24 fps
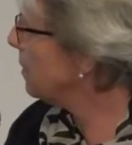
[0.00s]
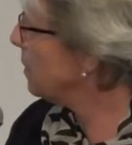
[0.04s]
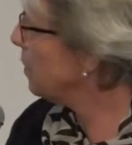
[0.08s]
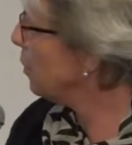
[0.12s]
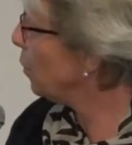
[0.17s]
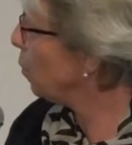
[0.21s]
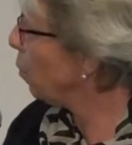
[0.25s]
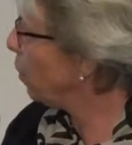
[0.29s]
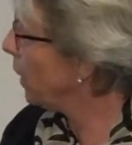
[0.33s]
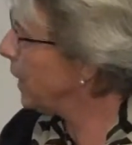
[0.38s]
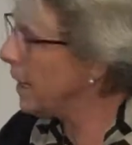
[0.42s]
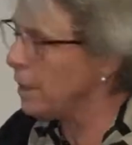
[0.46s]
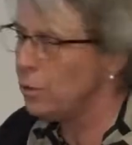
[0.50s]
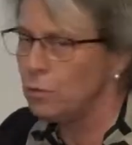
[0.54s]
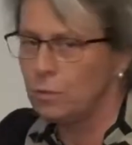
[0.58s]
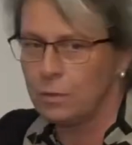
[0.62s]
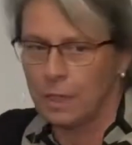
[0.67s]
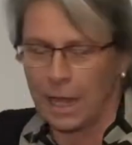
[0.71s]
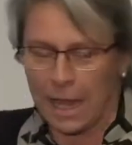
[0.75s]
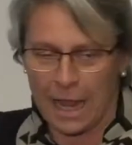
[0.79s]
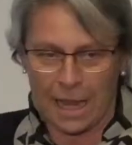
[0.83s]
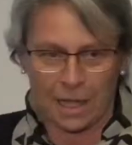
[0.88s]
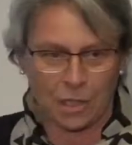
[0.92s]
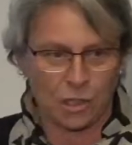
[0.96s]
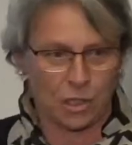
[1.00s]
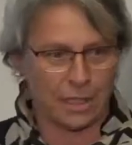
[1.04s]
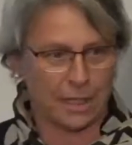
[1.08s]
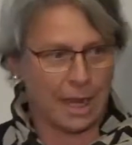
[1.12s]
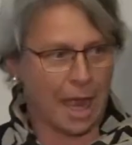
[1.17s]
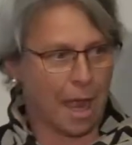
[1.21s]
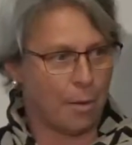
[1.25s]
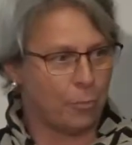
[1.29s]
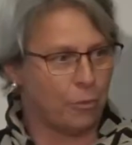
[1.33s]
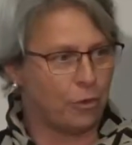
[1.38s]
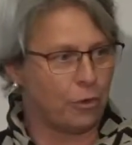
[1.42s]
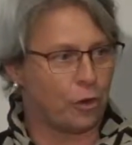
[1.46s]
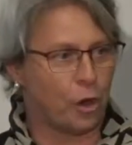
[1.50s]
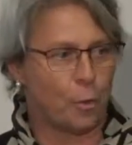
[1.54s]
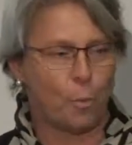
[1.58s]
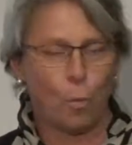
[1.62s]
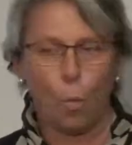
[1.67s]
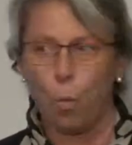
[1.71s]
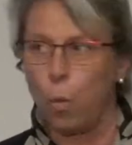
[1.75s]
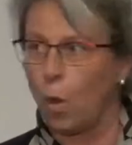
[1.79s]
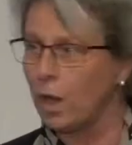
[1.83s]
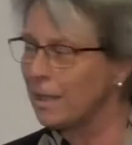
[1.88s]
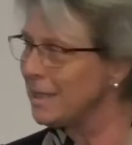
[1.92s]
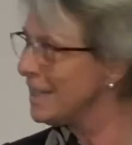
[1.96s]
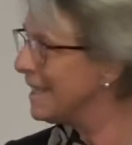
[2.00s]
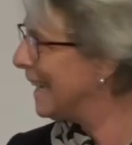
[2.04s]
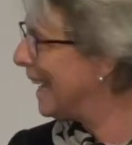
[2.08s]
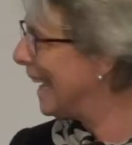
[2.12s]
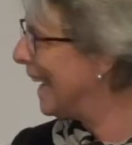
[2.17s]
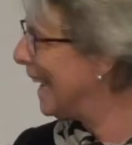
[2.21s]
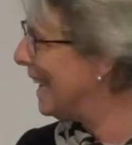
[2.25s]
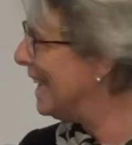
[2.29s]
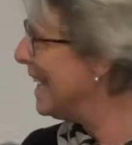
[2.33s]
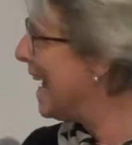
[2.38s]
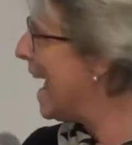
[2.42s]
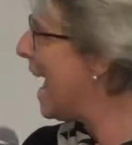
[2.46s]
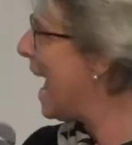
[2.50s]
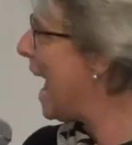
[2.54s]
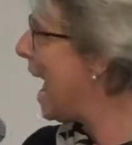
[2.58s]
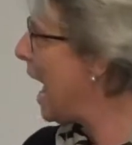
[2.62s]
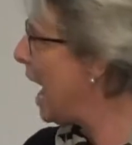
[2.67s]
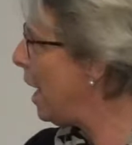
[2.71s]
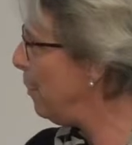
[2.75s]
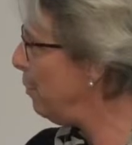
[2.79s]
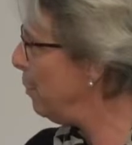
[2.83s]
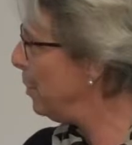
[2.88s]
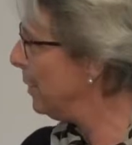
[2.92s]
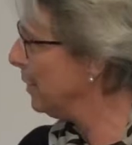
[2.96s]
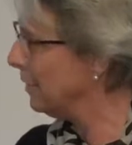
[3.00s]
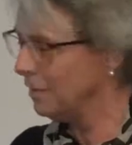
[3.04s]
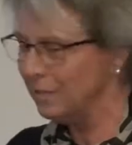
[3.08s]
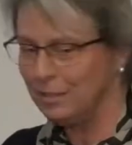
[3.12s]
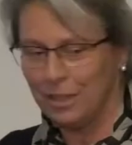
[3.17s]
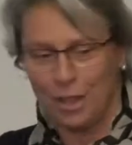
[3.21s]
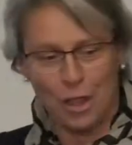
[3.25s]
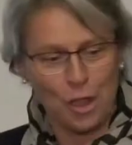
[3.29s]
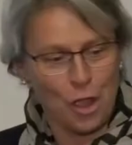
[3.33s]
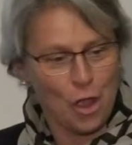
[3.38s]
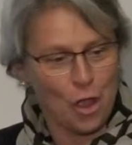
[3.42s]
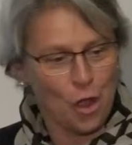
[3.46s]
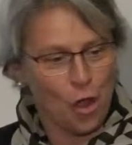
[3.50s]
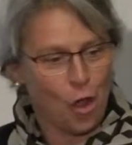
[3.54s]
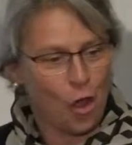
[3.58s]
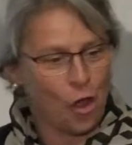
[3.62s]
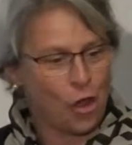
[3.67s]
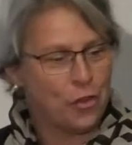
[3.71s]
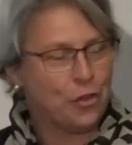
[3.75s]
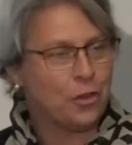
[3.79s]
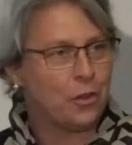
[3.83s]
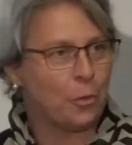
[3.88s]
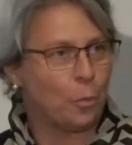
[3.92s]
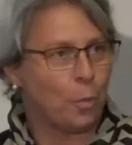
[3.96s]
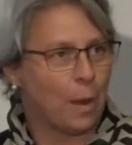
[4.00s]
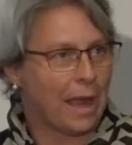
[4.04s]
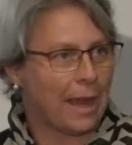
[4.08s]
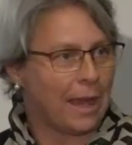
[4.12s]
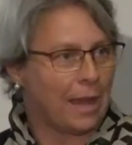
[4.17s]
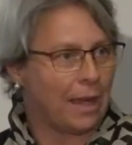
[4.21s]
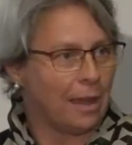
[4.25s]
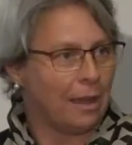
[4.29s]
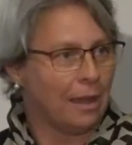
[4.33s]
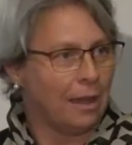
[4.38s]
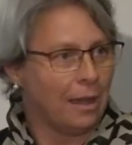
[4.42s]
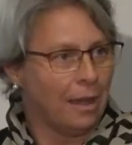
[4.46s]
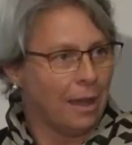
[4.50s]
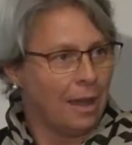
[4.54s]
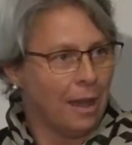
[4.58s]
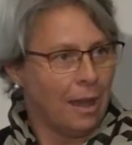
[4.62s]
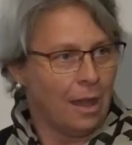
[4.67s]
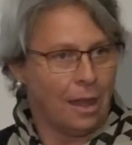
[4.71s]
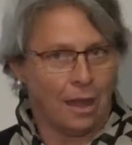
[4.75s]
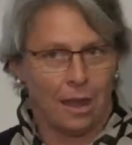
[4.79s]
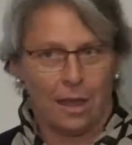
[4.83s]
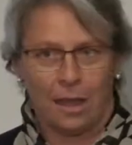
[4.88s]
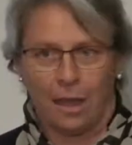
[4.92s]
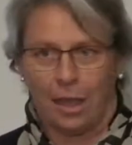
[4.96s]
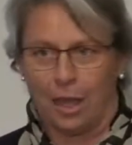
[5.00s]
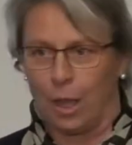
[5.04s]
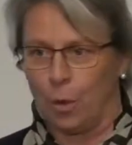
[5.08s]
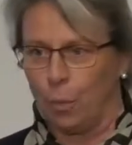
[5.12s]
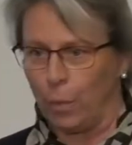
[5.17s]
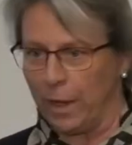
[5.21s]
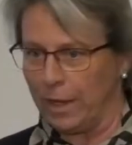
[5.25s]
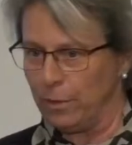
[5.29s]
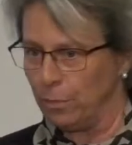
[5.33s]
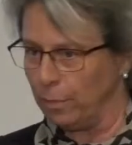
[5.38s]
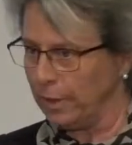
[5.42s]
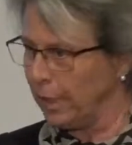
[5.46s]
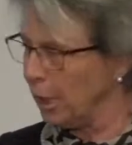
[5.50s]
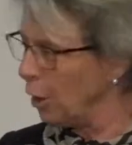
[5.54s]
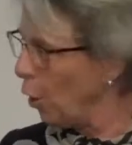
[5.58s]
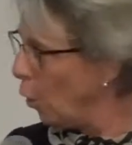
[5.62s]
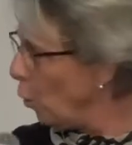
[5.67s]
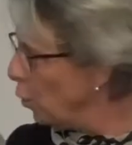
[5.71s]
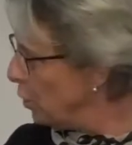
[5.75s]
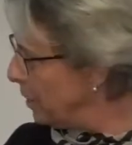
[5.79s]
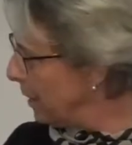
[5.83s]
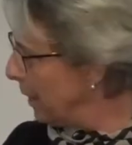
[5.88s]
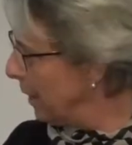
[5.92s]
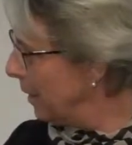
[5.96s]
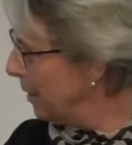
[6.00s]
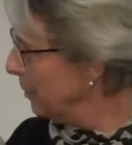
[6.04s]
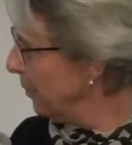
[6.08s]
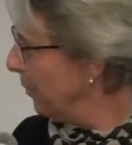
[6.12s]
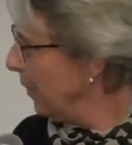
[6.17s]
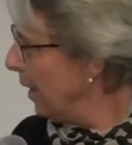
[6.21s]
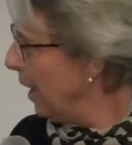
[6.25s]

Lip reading: and thought, where do they actually come from? What can happen on the way when we go there?